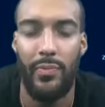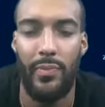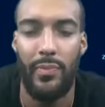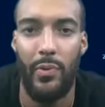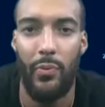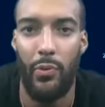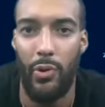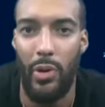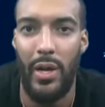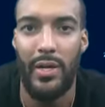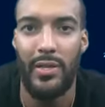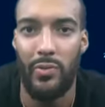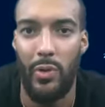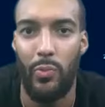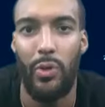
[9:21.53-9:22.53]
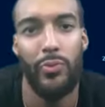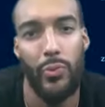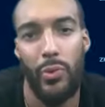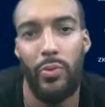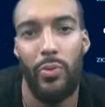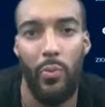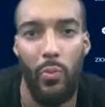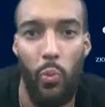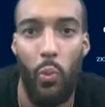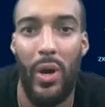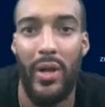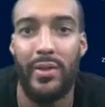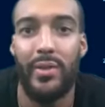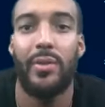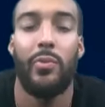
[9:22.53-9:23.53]
realized
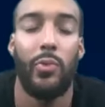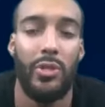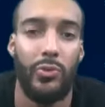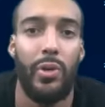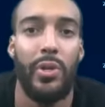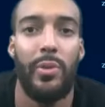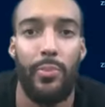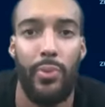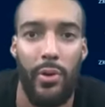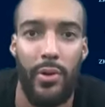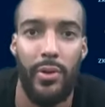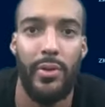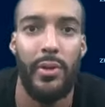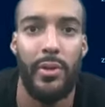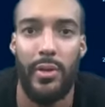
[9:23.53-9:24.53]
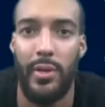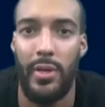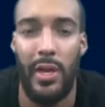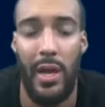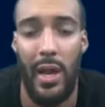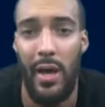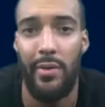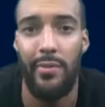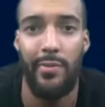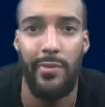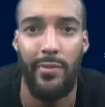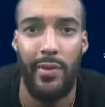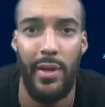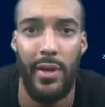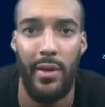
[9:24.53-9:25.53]
what was really important in life.
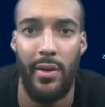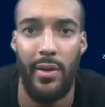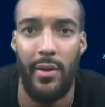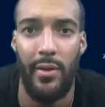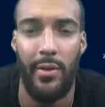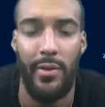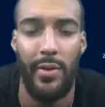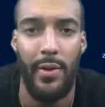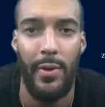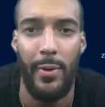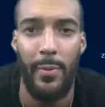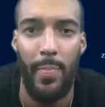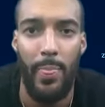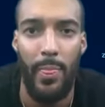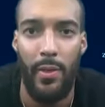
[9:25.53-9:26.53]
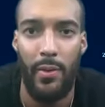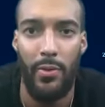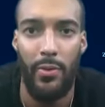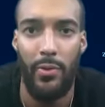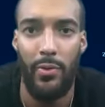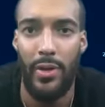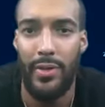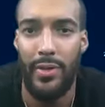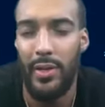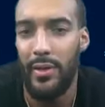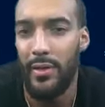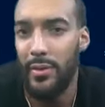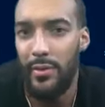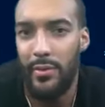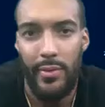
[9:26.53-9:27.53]
And, you know, I think
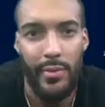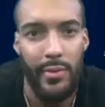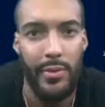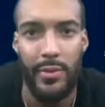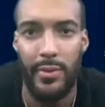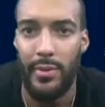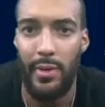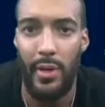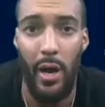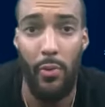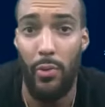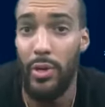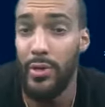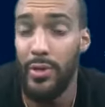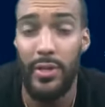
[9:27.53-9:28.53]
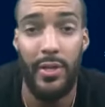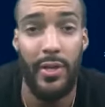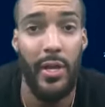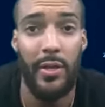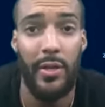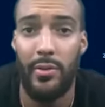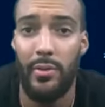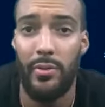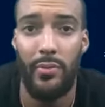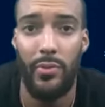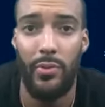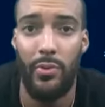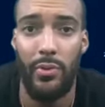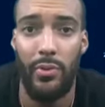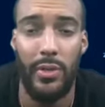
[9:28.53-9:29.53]
I really needed that. You
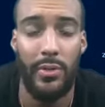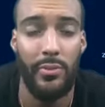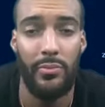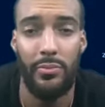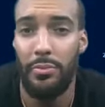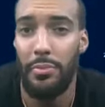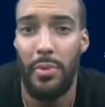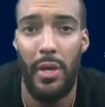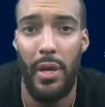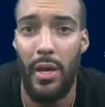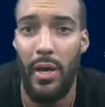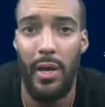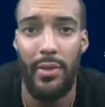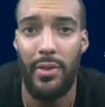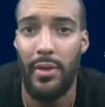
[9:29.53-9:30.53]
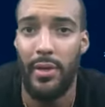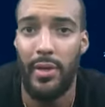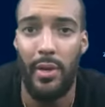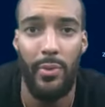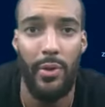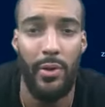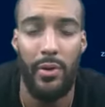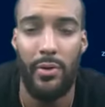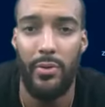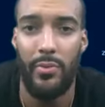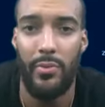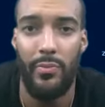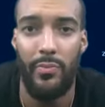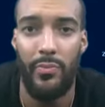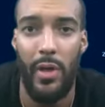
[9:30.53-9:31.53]
know, I think
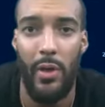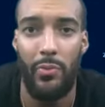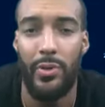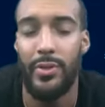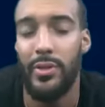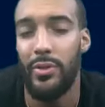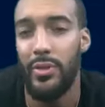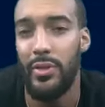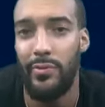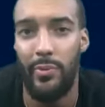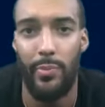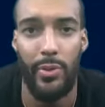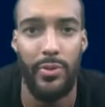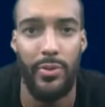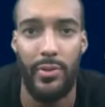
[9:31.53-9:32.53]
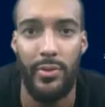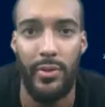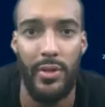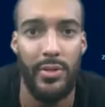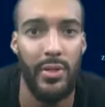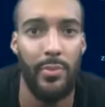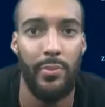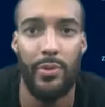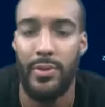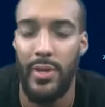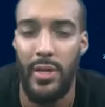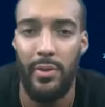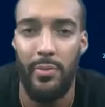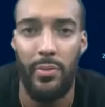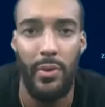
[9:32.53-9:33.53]
I wouldn't say a different person because I'm the same,